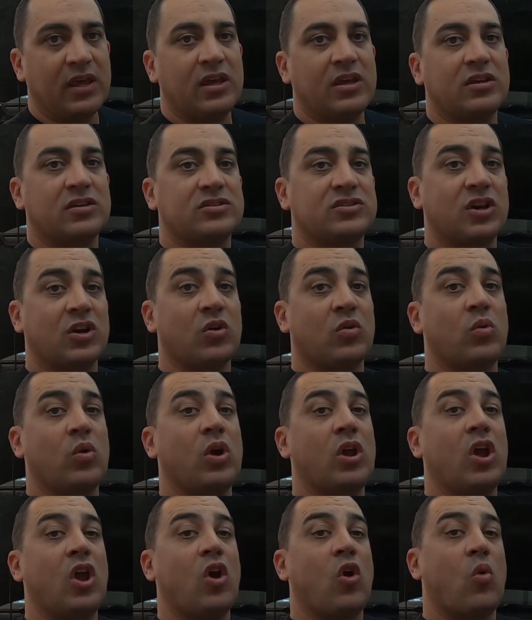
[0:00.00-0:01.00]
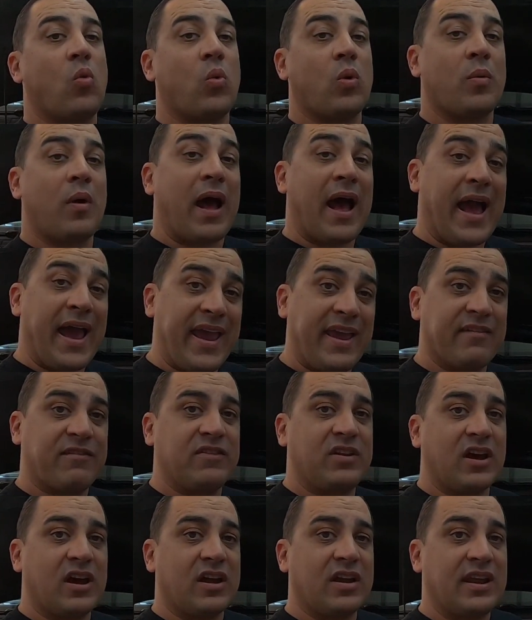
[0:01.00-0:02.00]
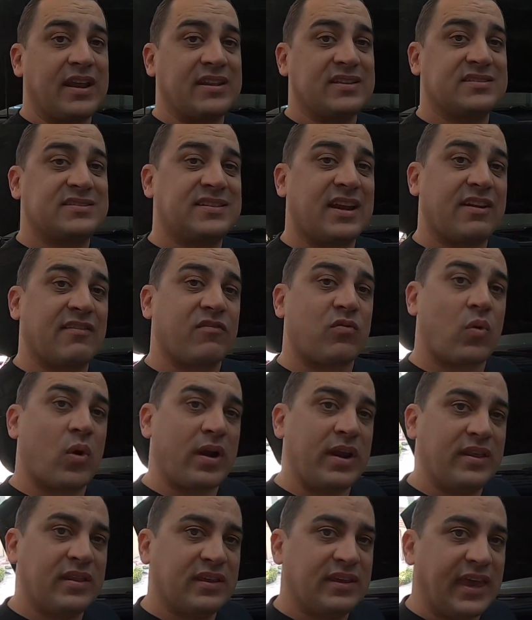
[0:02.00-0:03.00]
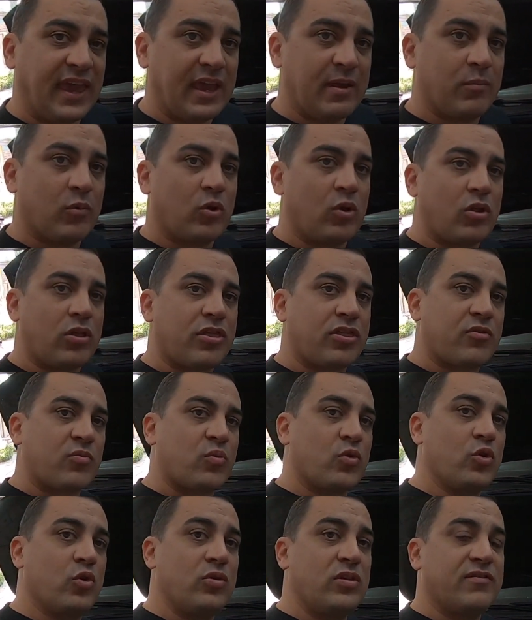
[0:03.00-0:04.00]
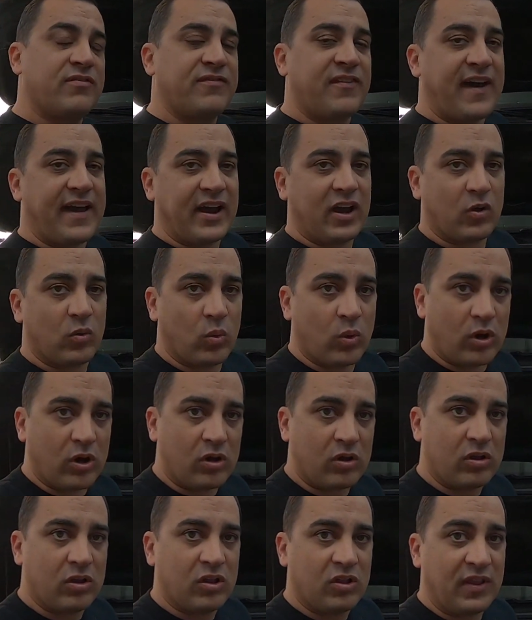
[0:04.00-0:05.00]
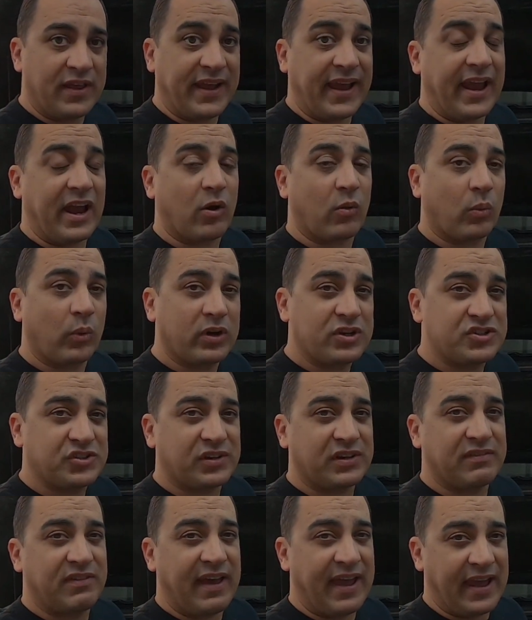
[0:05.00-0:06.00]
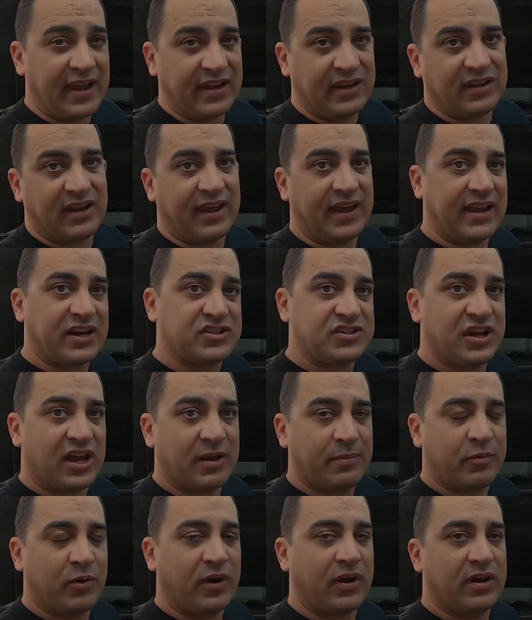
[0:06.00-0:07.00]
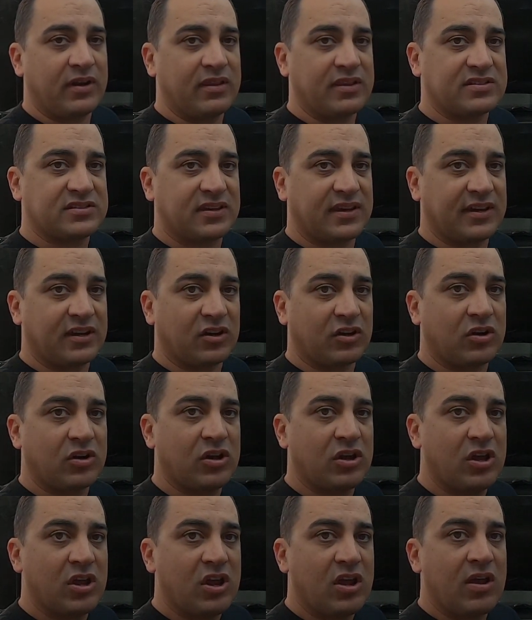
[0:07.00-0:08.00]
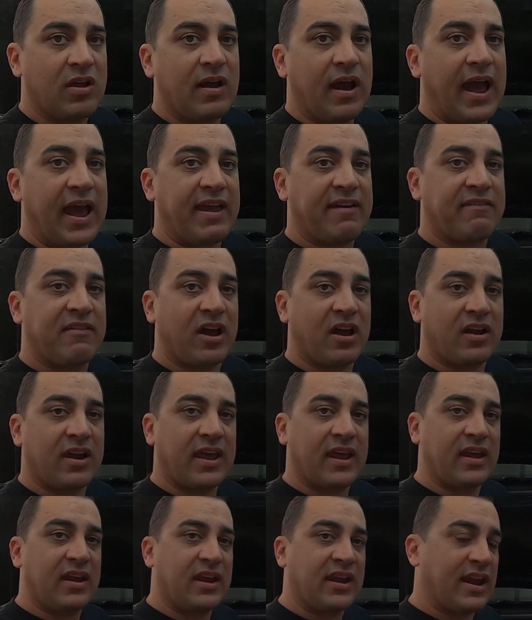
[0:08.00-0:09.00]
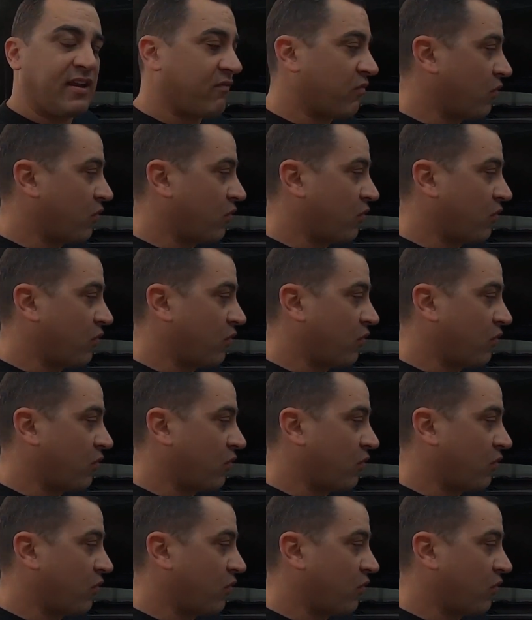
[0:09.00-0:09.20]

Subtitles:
So what I have done, instead of running the cable through the firewall like I originally have had it, I actually upgraded this later, I have gone ahead and I've